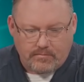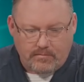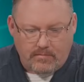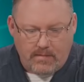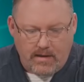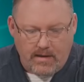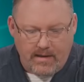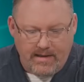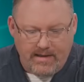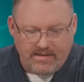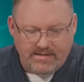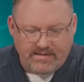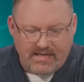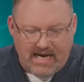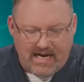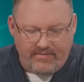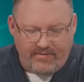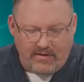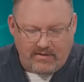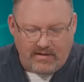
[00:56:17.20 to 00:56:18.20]
inside of
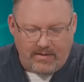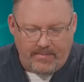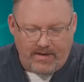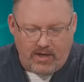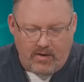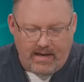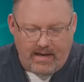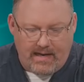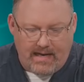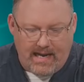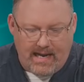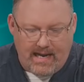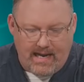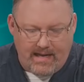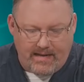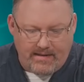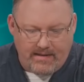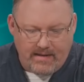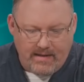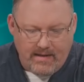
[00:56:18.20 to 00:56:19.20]
here, let me go ahead
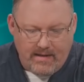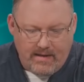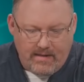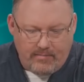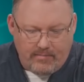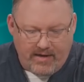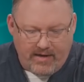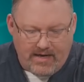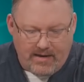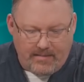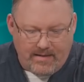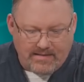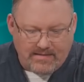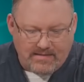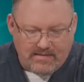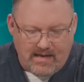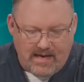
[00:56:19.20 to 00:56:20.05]
and bring up my slides